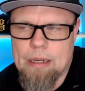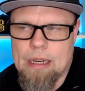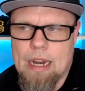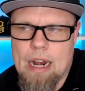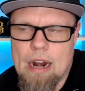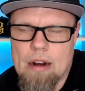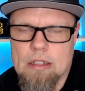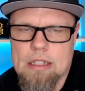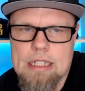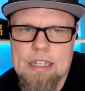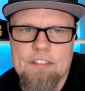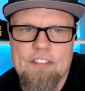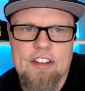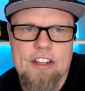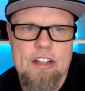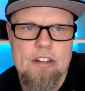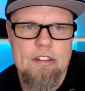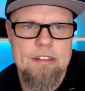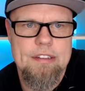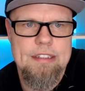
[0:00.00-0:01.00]
and how
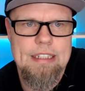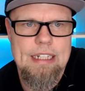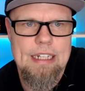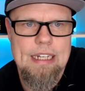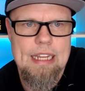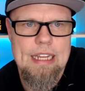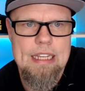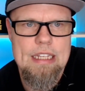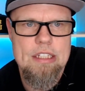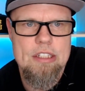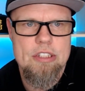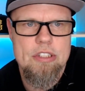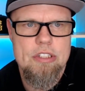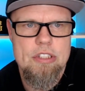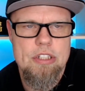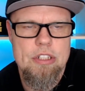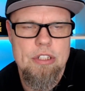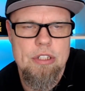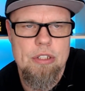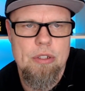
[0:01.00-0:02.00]
difficult it is
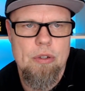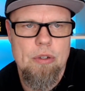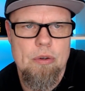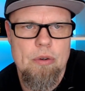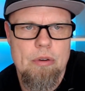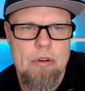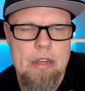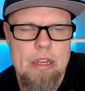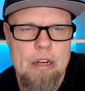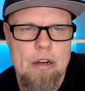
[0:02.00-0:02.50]
to